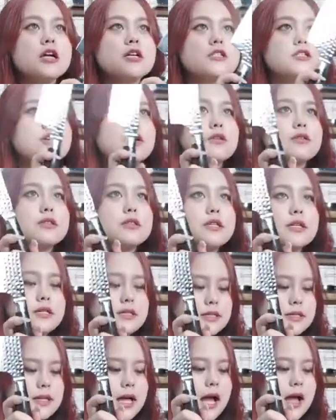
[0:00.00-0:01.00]
So
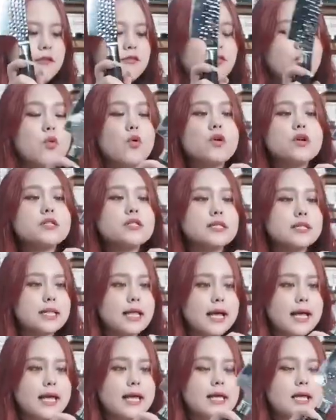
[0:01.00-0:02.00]
this knife was
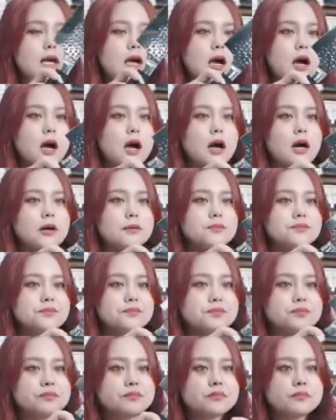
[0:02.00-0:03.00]
like um
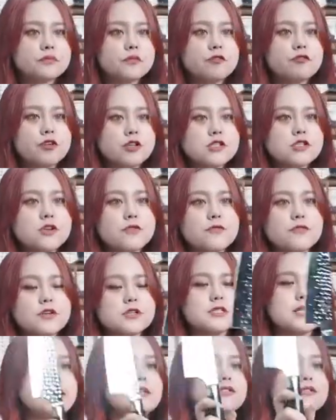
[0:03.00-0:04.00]
first of
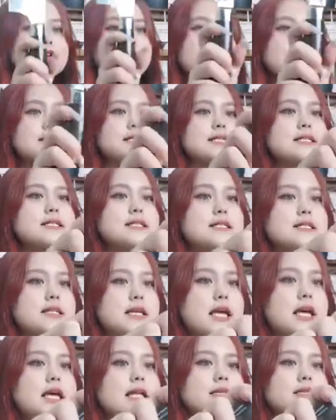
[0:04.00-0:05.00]
first, as you guys can
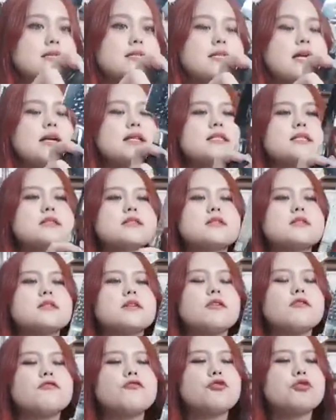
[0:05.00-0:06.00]
see, this knife is
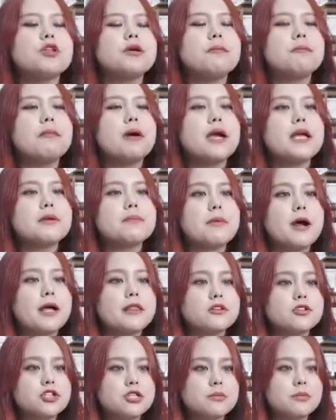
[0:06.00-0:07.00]
fully made by
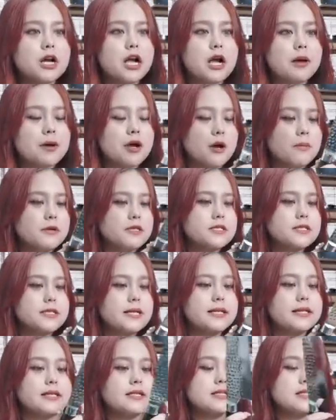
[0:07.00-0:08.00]
the German high carbon
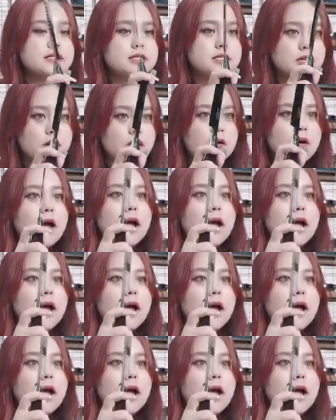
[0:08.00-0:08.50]
stainless steel